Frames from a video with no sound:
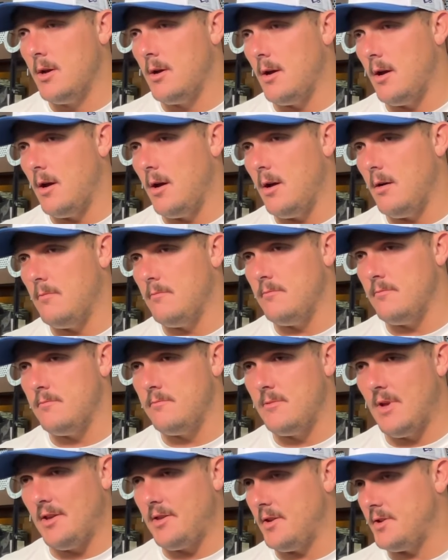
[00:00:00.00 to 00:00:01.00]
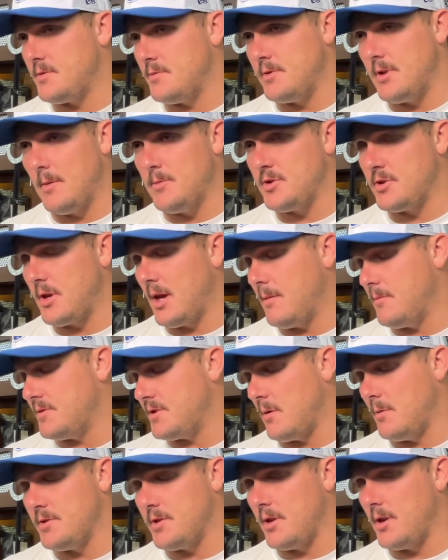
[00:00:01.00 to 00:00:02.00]
Not that it's a redemption game,
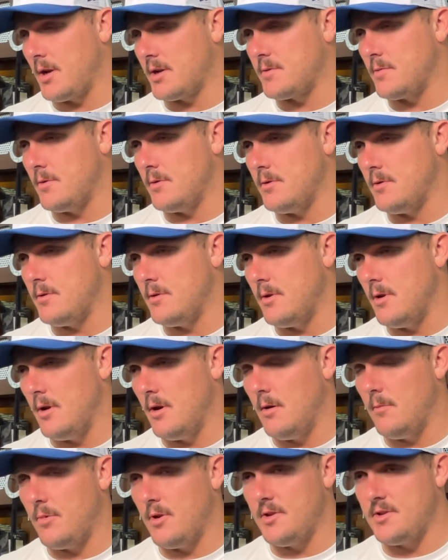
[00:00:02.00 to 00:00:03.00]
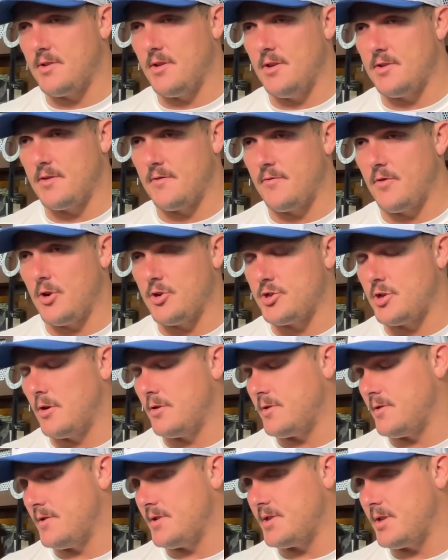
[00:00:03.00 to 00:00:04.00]
it's always the next one, but it's a fresh
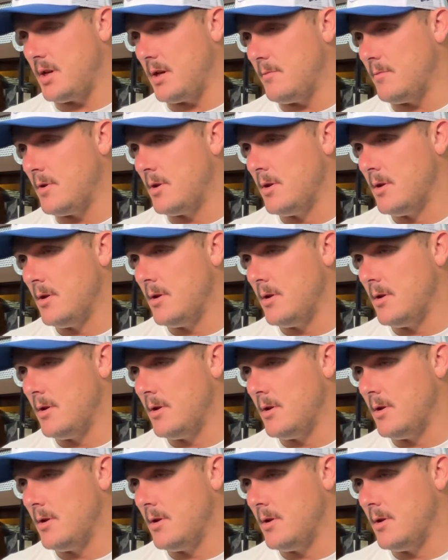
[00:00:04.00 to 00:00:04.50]
start to this team,